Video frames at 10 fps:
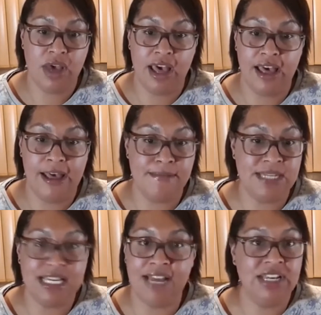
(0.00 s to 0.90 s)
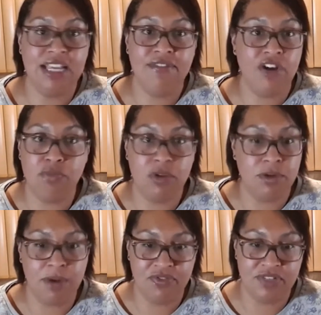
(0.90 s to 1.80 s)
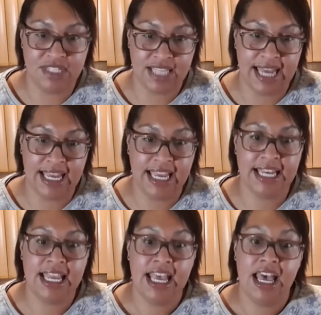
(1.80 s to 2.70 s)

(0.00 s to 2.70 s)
didn't have any involvement apart from scanning.